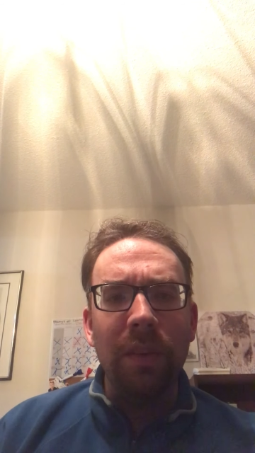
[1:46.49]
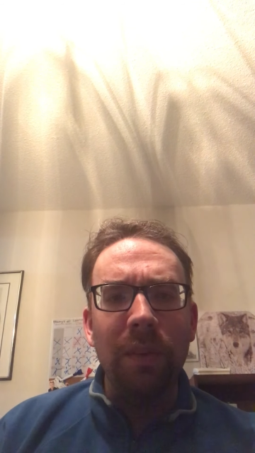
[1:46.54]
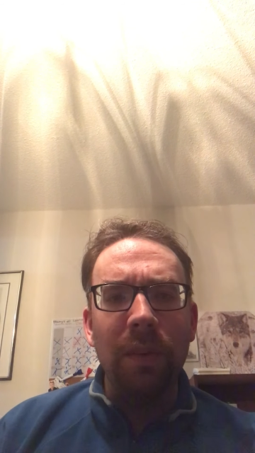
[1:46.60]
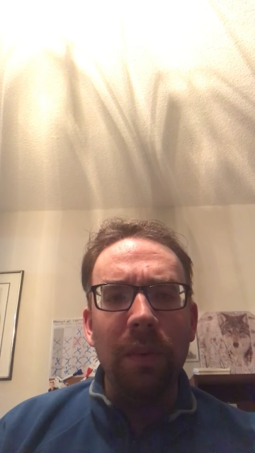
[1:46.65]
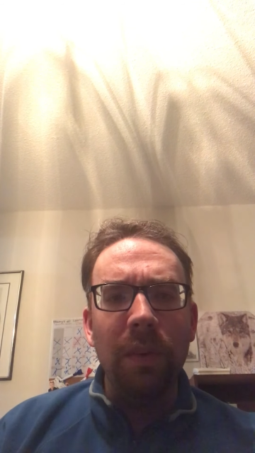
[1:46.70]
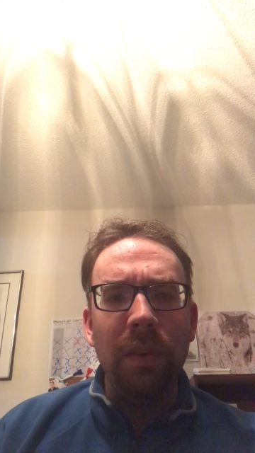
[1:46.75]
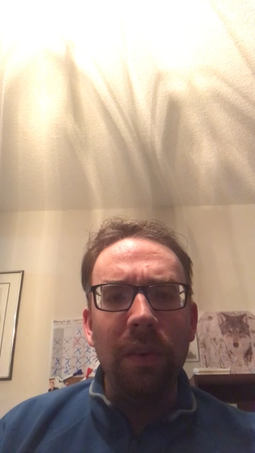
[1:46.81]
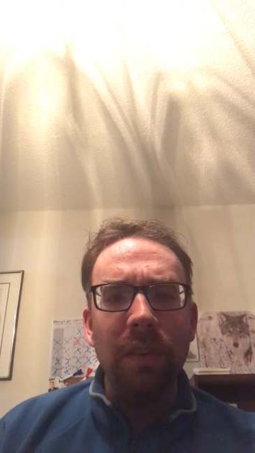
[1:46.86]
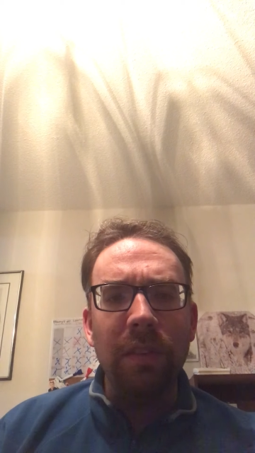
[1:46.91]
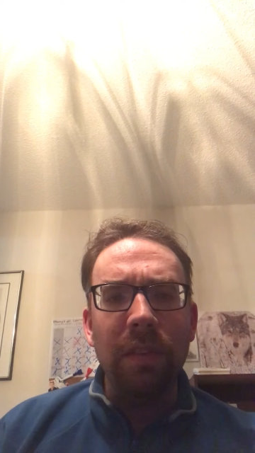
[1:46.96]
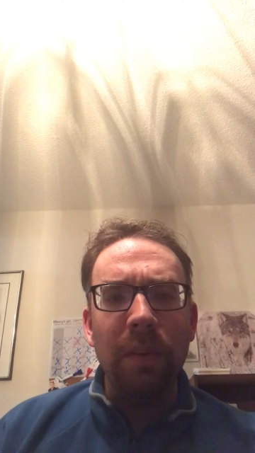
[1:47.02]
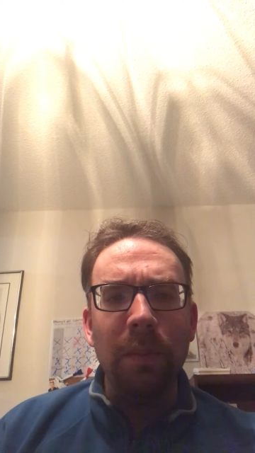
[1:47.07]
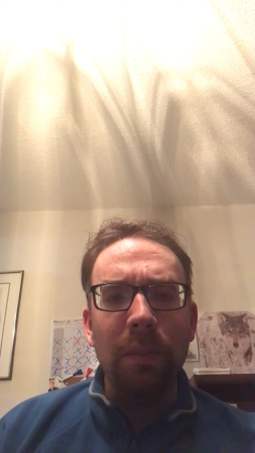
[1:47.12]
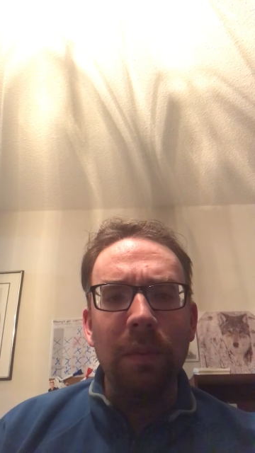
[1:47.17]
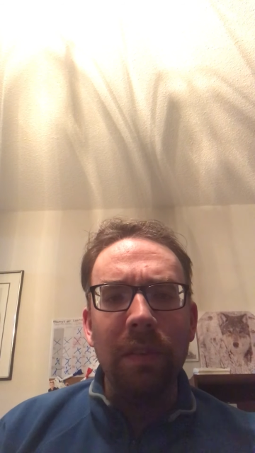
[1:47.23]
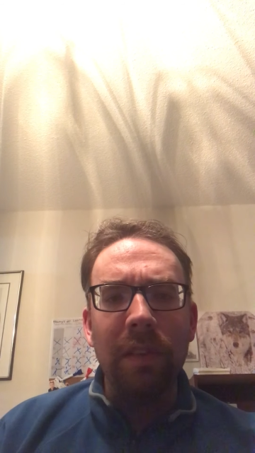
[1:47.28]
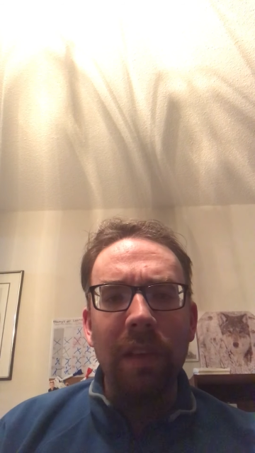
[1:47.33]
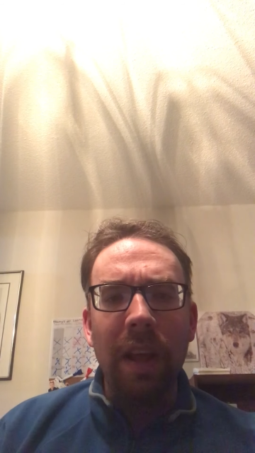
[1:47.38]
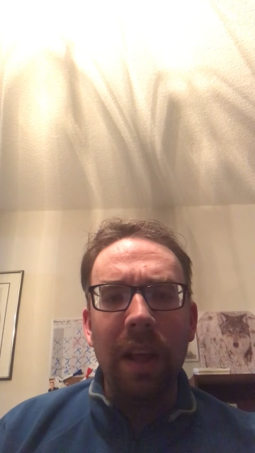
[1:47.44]
rules
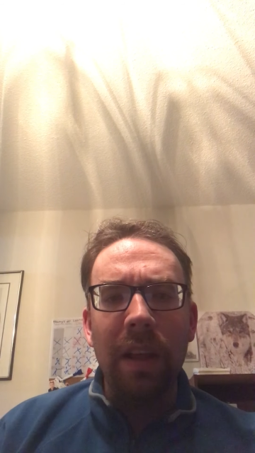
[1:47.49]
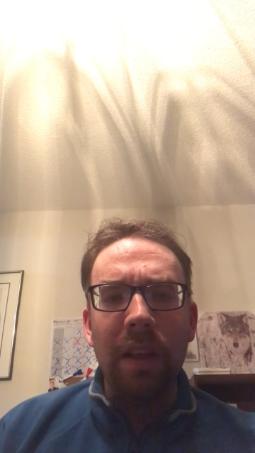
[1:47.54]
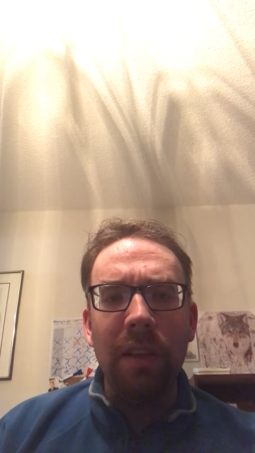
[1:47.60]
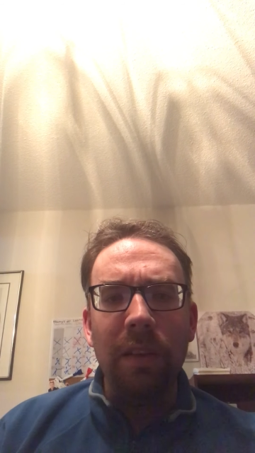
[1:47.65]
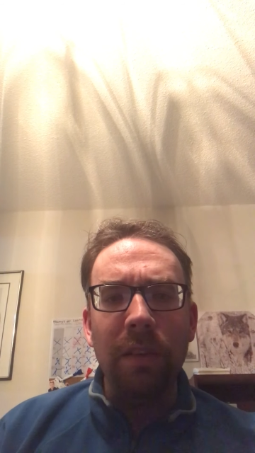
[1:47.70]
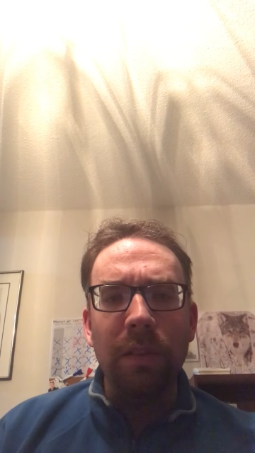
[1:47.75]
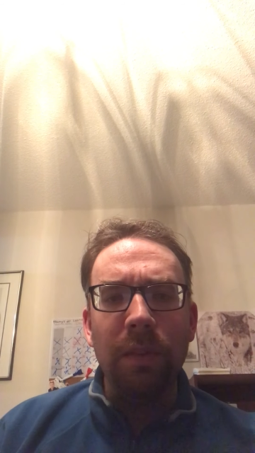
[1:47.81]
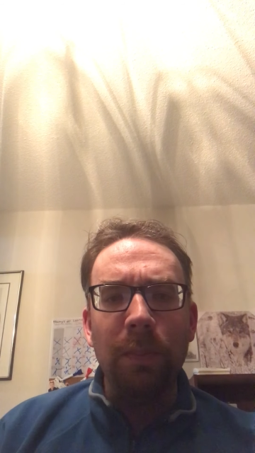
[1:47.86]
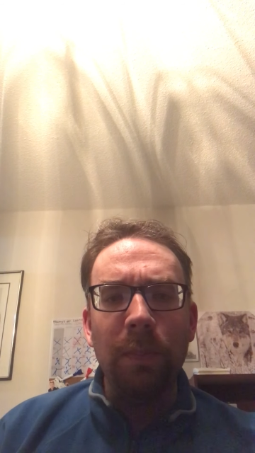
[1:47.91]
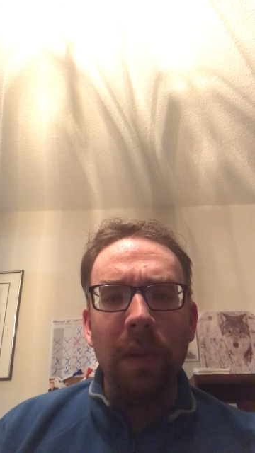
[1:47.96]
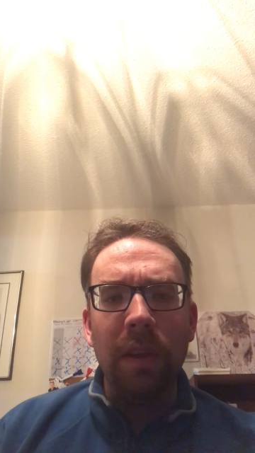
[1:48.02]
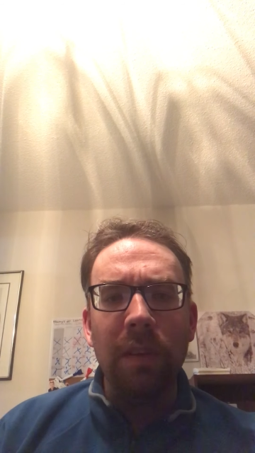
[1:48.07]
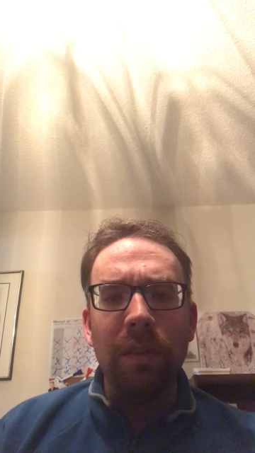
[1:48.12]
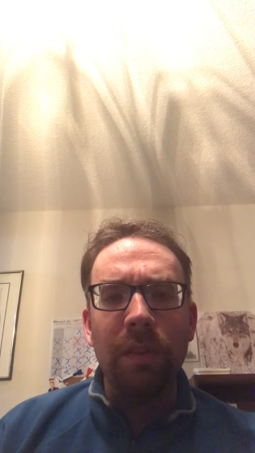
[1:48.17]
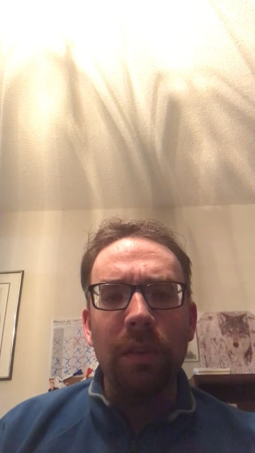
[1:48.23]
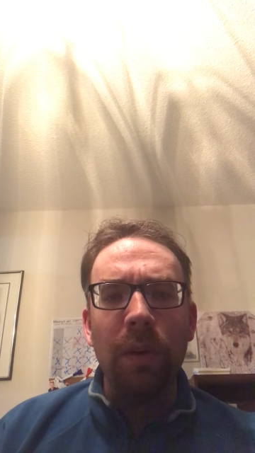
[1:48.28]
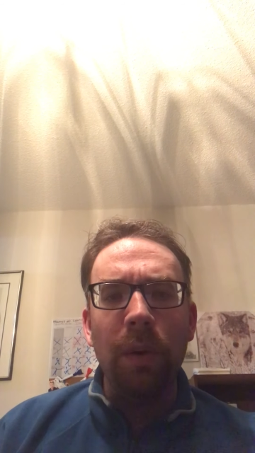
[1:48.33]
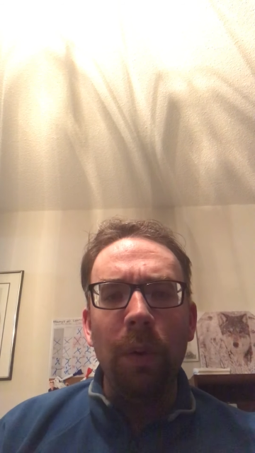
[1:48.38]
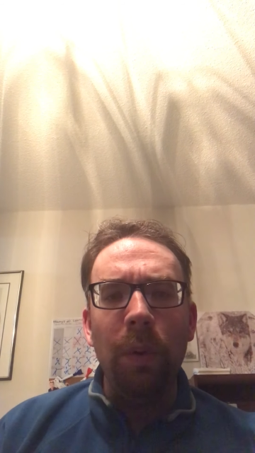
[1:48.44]
themselves but
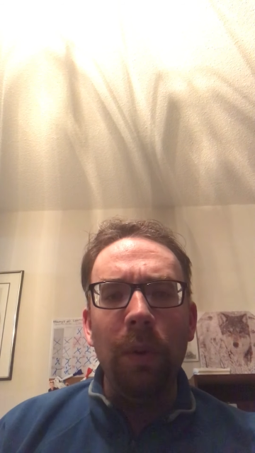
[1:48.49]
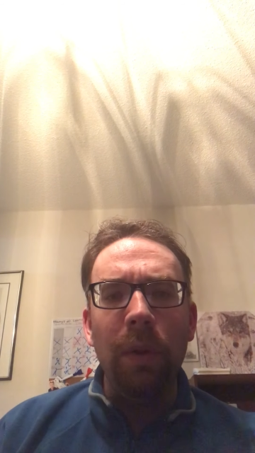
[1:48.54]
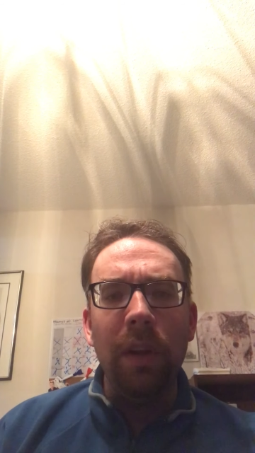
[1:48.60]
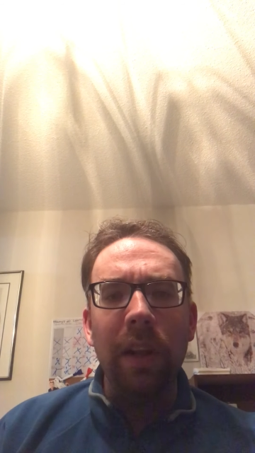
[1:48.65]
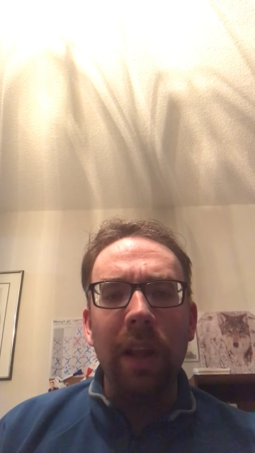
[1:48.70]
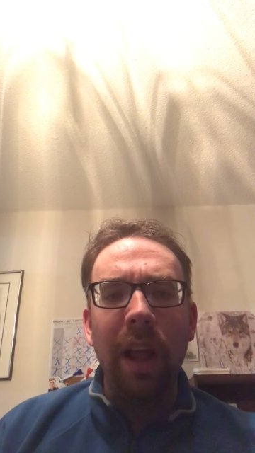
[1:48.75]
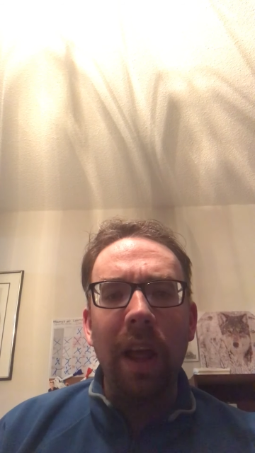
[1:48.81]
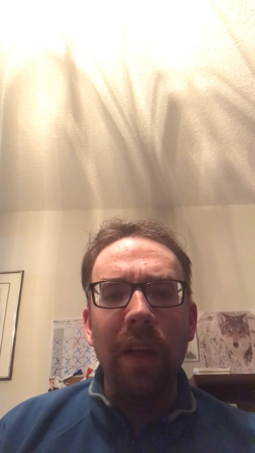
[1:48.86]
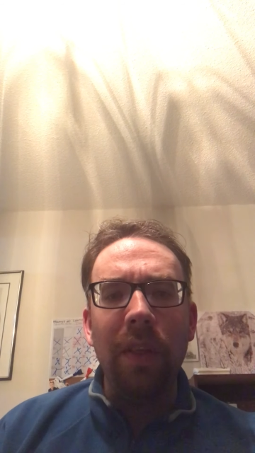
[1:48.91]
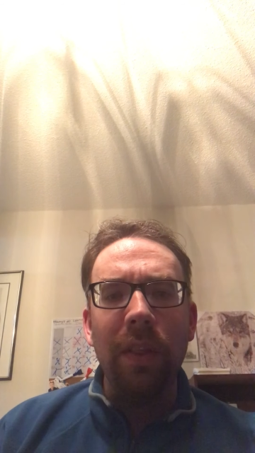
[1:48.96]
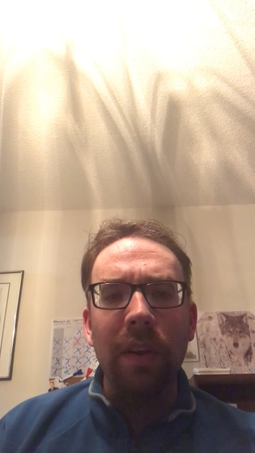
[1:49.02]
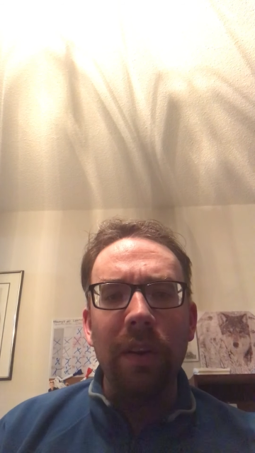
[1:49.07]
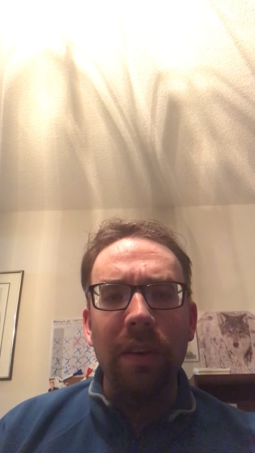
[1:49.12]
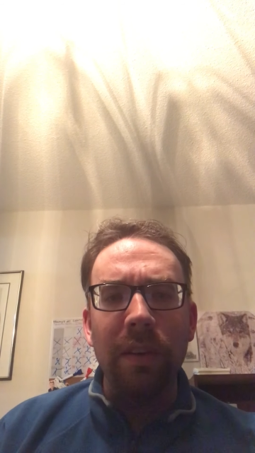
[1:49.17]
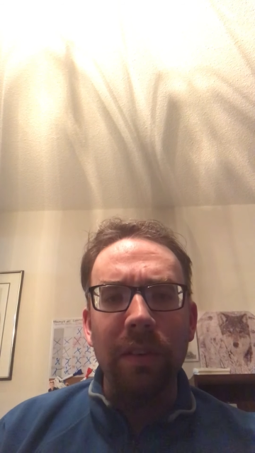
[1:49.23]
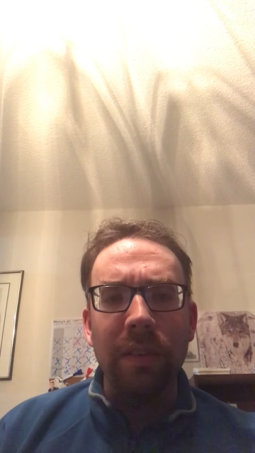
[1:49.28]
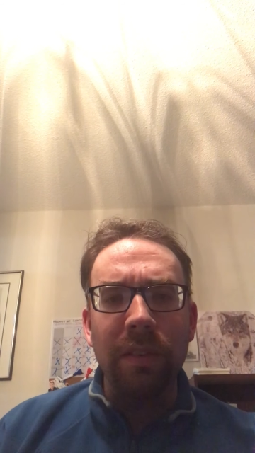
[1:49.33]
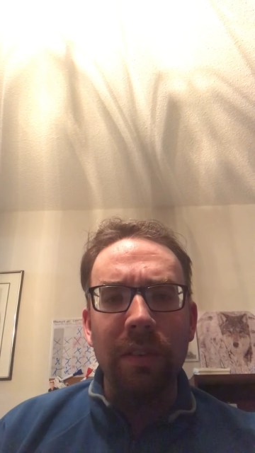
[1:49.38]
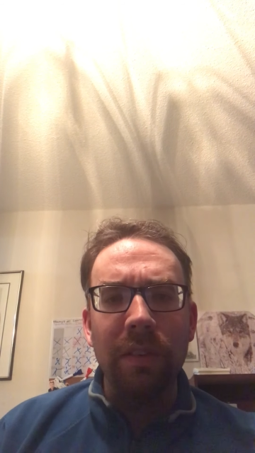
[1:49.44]
scold
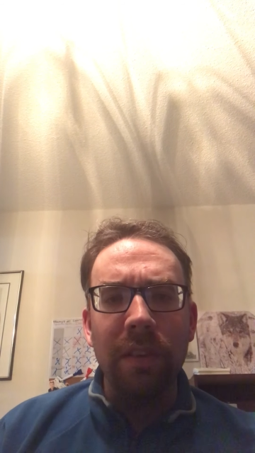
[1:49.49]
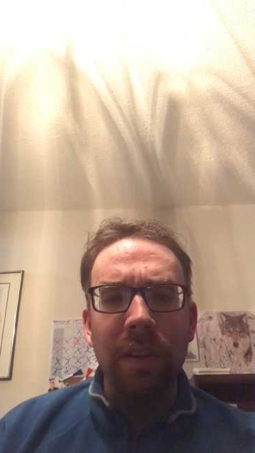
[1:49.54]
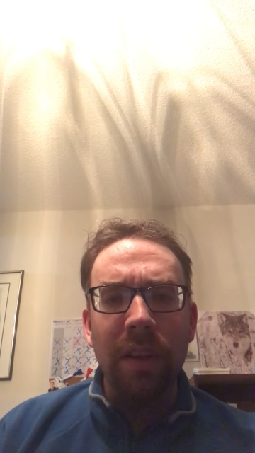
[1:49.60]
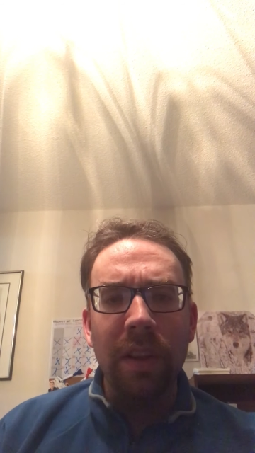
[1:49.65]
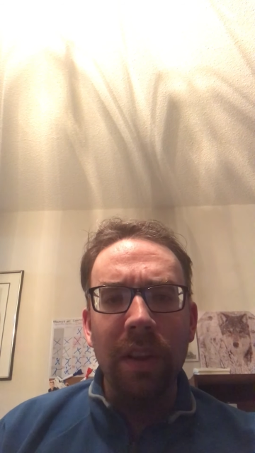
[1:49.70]
others